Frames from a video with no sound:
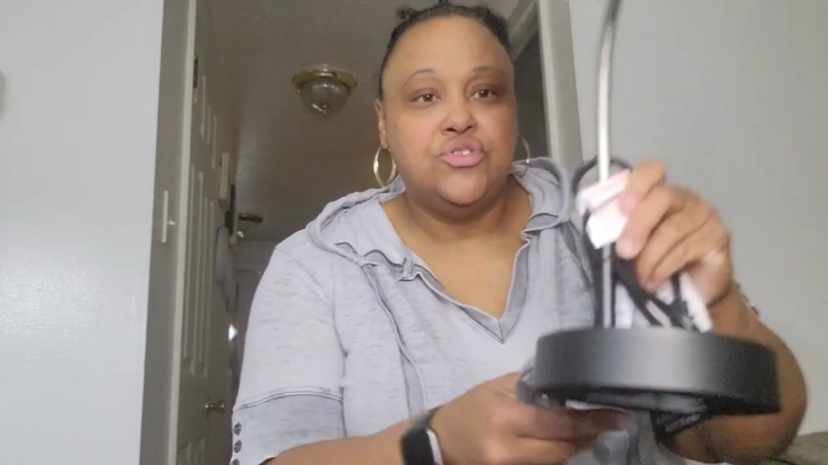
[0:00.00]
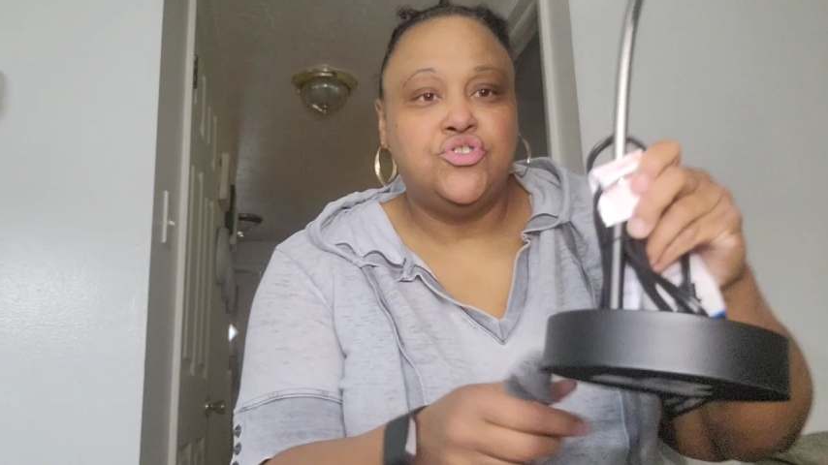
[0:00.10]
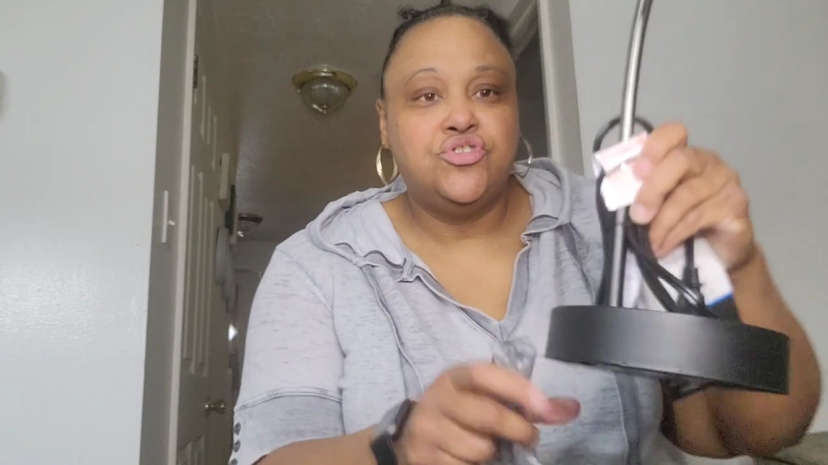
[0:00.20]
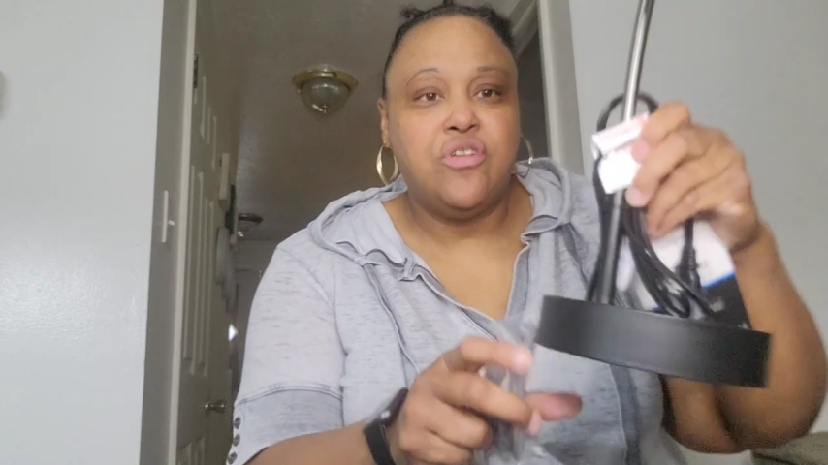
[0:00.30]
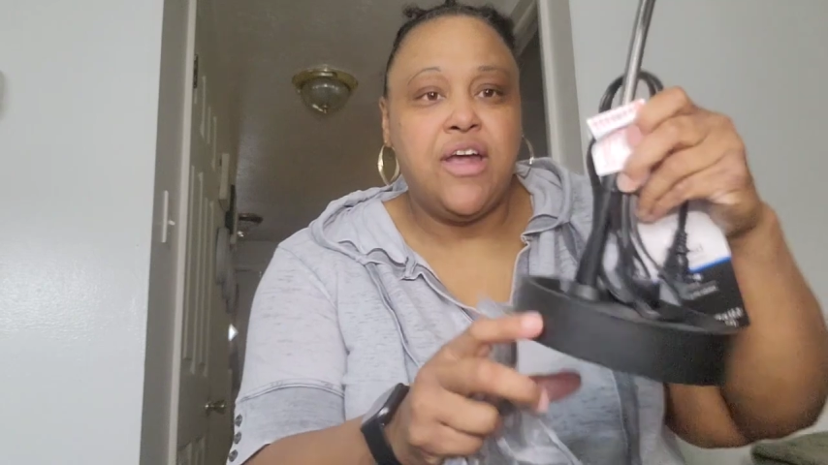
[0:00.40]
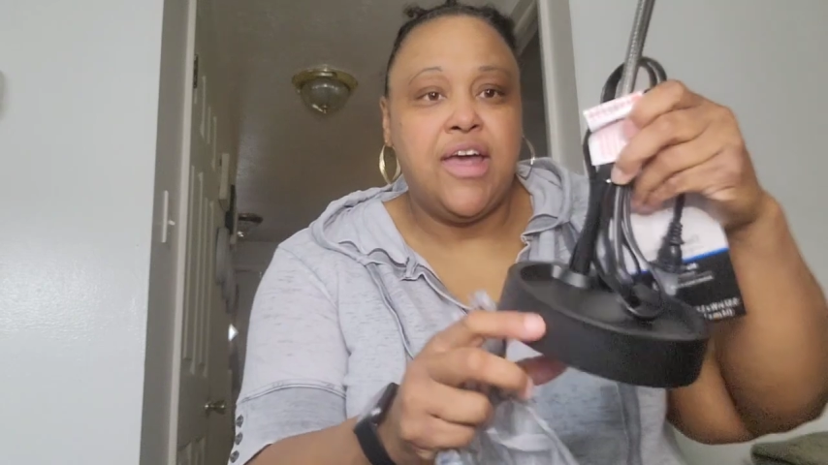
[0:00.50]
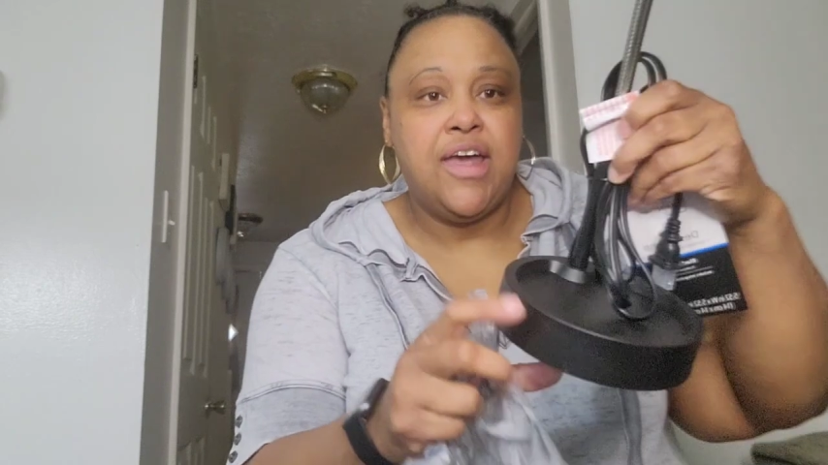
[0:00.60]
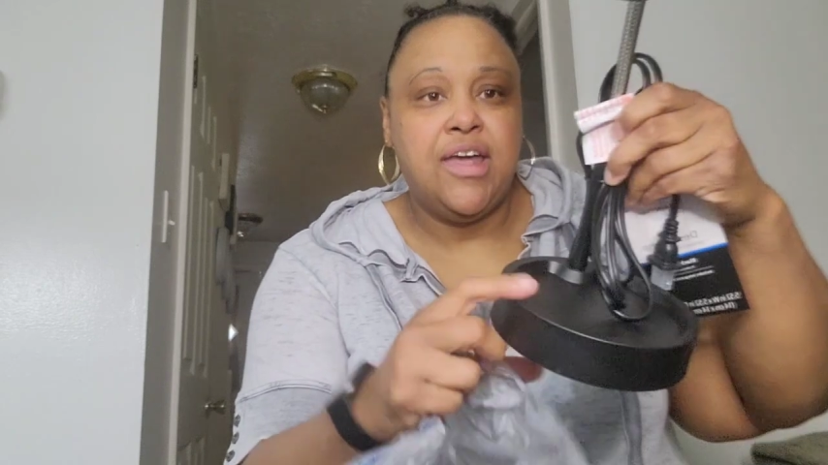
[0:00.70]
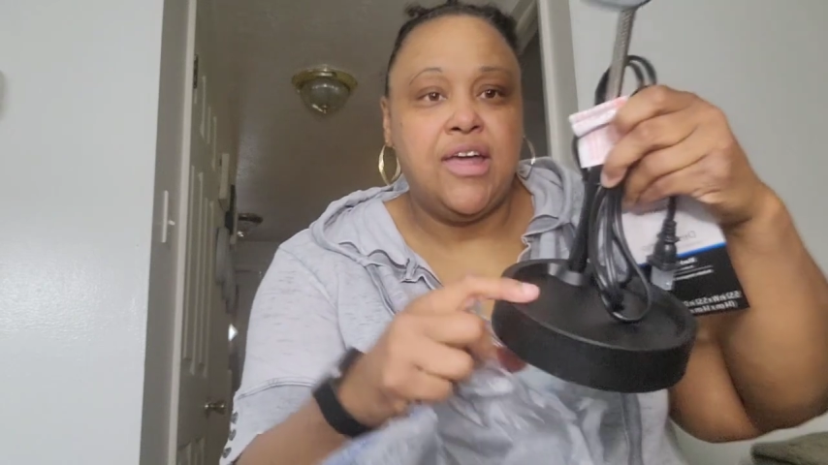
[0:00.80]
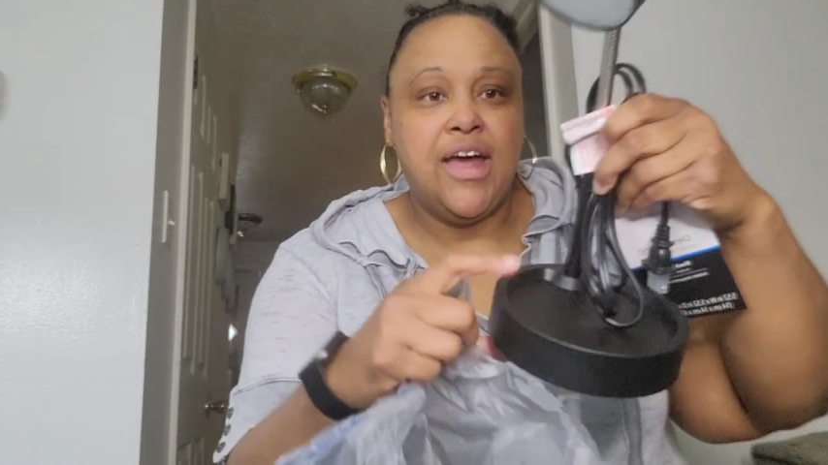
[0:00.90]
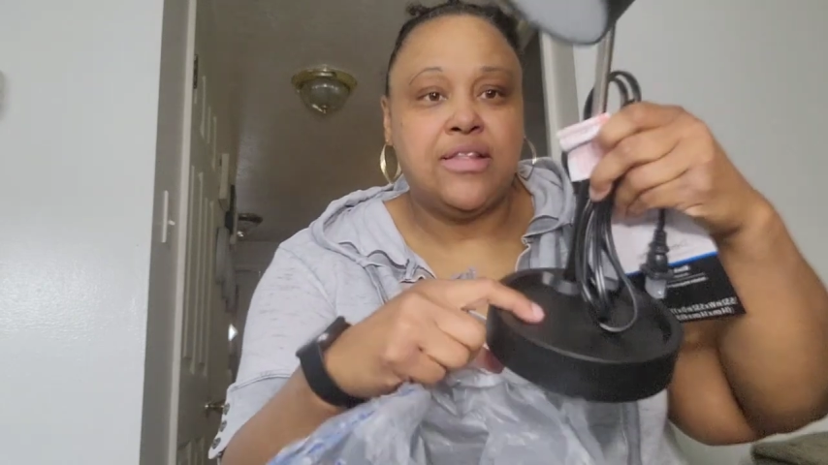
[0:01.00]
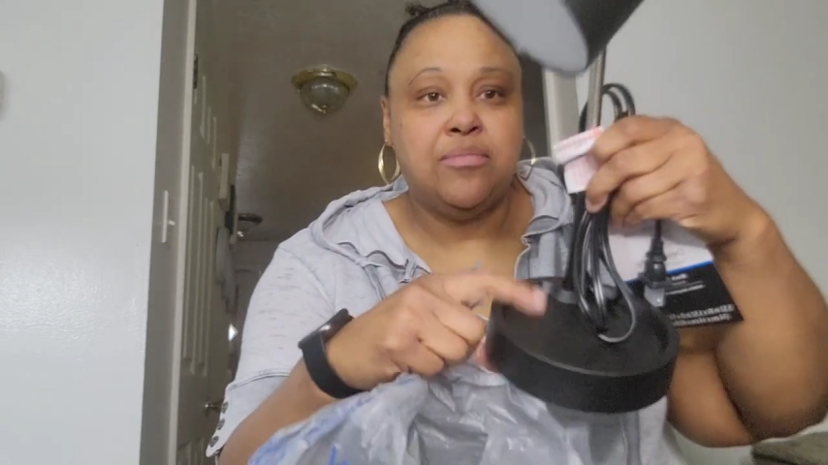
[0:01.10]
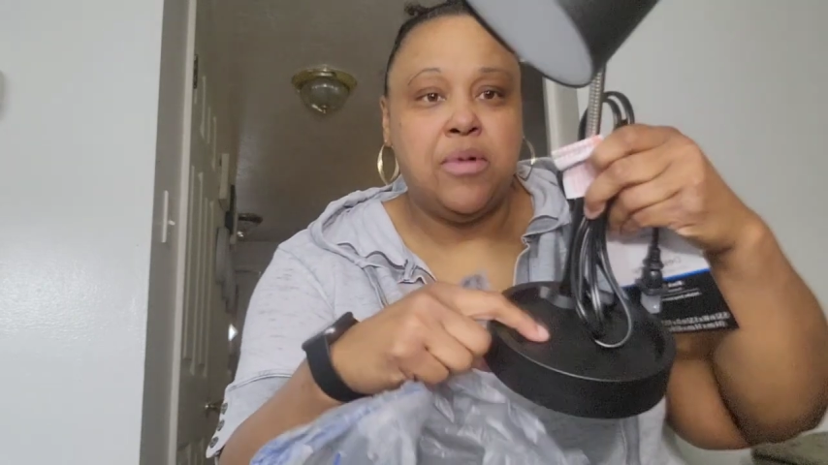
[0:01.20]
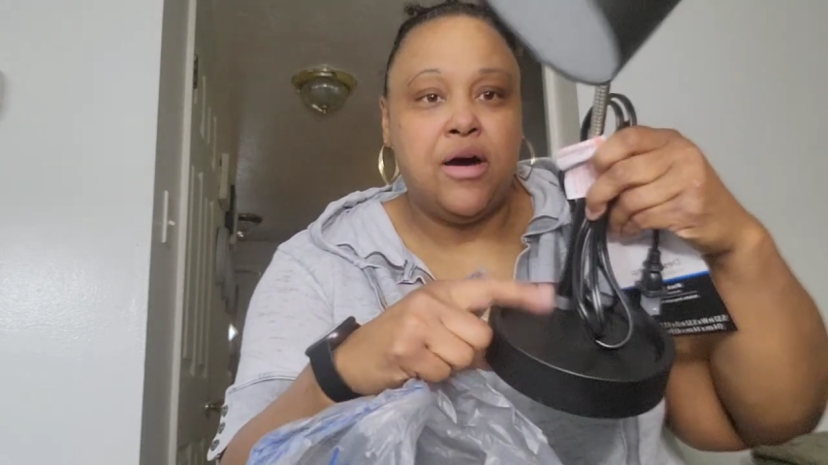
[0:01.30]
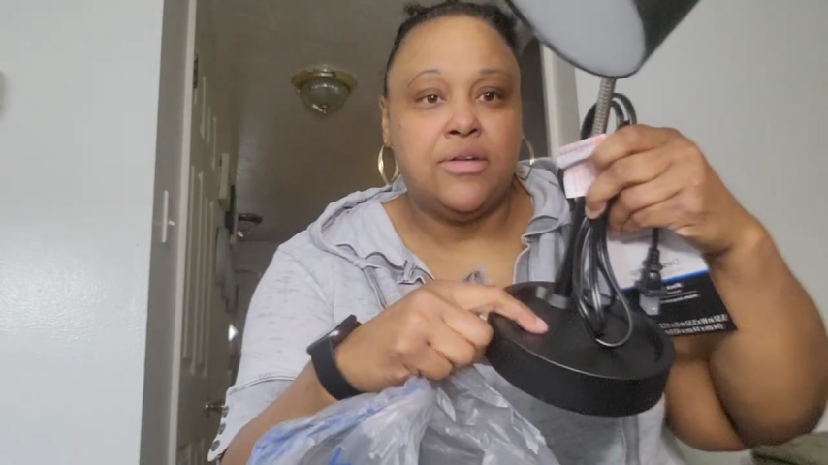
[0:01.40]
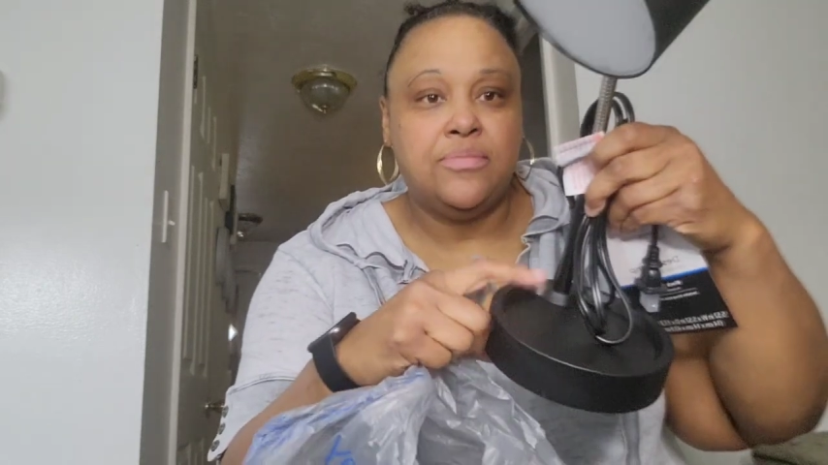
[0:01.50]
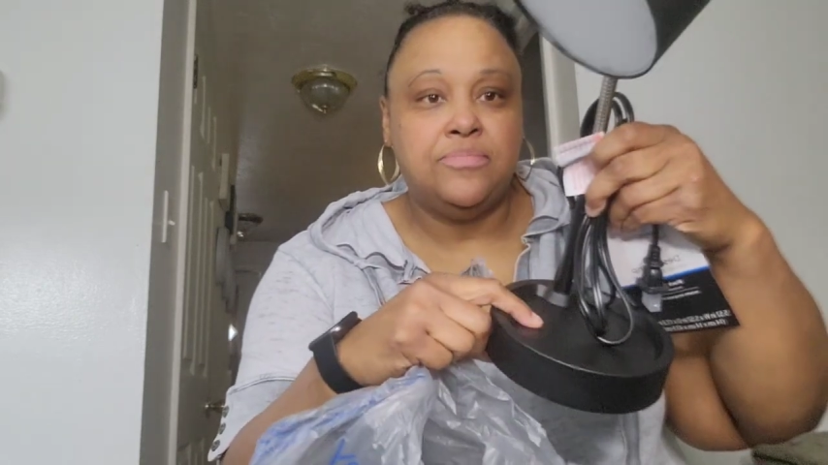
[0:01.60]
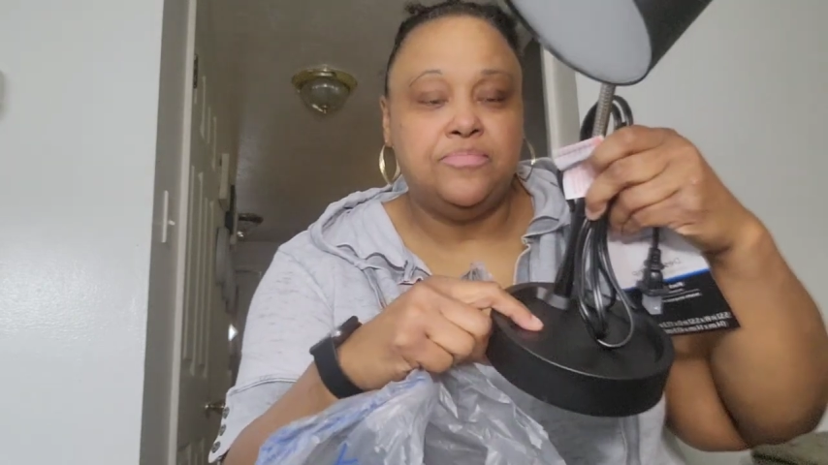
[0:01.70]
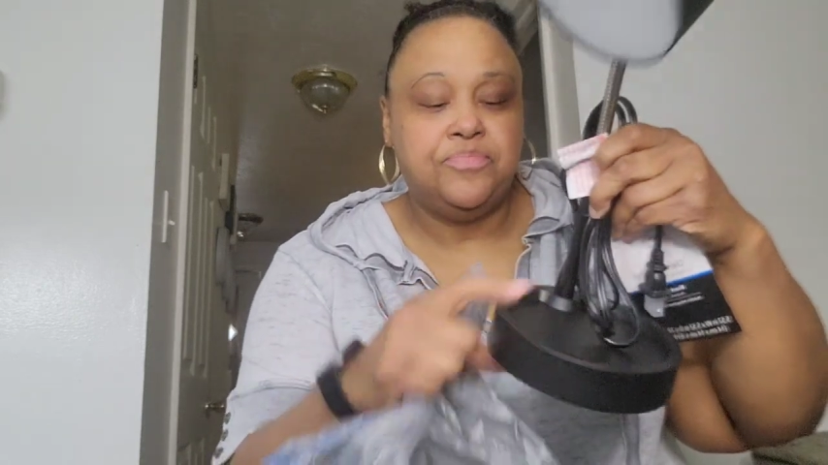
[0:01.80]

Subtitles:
tray at the bottom.